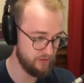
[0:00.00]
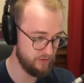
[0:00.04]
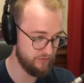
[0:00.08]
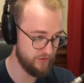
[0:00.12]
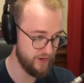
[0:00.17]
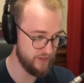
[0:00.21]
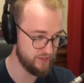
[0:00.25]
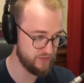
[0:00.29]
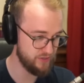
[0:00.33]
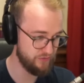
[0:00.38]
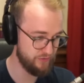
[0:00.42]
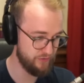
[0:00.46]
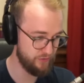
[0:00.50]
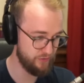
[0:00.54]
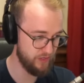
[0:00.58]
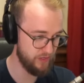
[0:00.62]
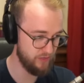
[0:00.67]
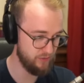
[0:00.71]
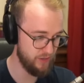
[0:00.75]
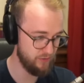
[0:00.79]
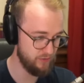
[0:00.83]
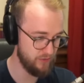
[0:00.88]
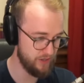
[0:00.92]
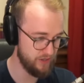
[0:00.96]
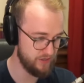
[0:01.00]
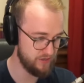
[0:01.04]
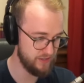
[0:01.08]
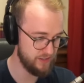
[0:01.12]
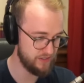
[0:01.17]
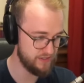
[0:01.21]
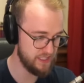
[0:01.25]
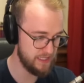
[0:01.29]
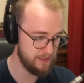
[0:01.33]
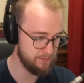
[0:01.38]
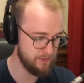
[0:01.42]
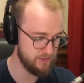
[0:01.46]
fine to for wait, what a
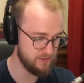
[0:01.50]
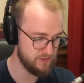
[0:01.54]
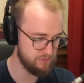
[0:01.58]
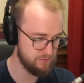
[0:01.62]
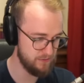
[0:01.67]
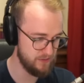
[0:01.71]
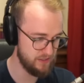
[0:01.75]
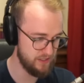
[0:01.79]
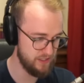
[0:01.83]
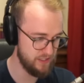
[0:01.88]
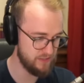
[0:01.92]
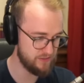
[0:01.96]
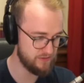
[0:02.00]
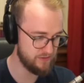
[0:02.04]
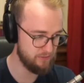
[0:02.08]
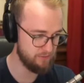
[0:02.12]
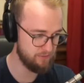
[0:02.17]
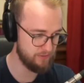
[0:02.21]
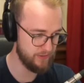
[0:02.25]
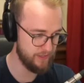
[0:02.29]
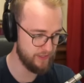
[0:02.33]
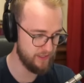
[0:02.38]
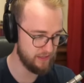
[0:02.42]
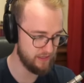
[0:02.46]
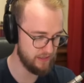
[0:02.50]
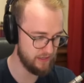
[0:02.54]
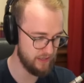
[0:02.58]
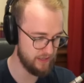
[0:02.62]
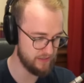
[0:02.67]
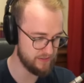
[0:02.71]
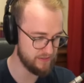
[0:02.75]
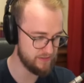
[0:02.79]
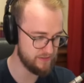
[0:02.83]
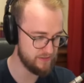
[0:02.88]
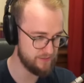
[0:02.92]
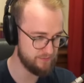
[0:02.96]
TB to Eastern Plague
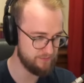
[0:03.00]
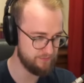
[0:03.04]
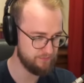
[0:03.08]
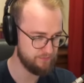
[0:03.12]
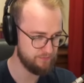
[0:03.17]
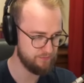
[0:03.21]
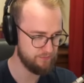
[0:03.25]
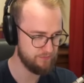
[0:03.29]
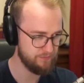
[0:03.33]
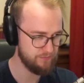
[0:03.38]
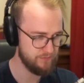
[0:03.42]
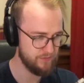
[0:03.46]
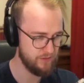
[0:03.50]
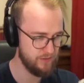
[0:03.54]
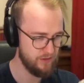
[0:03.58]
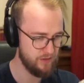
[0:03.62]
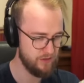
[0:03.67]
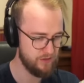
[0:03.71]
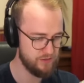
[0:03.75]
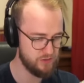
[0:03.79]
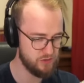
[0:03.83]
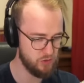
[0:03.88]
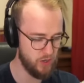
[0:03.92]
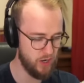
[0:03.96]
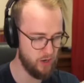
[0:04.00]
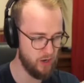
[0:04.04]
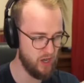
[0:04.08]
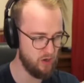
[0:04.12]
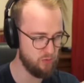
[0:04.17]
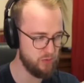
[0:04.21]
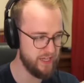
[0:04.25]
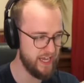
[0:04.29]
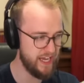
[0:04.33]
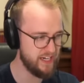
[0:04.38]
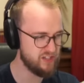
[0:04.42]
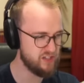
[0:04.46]
Lands. So are
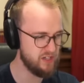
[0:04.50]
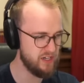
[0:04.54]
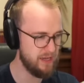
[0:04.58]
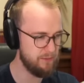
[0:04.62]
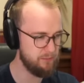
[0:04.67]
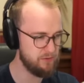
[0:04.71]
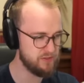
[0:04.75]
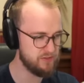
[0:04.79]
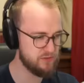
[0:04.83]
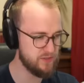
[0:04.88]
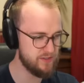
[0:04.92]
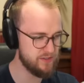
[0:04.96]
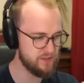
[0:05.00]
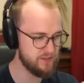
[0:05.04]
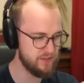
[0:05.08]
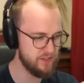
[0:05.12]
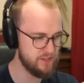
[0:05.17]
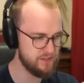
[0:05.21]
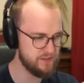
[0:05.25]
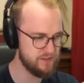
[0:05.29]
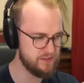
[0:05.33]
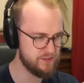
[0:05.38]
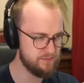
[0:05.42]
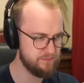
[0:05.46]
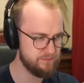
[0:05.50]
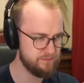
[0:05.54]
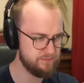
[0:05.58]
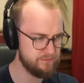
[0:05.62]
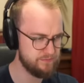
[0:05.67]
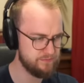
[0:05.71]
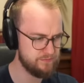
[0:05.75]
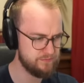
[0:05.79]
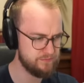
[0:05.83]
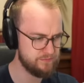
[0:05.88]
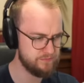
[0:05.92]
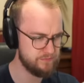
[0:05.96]
we actually able to enter this?
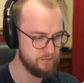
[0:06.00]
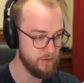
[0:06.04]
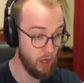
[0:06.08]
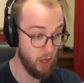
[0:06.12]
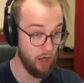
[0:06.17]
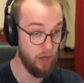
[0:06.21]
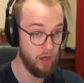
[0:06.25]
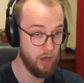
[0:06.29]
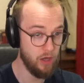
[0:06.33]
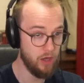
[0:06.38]
Oh,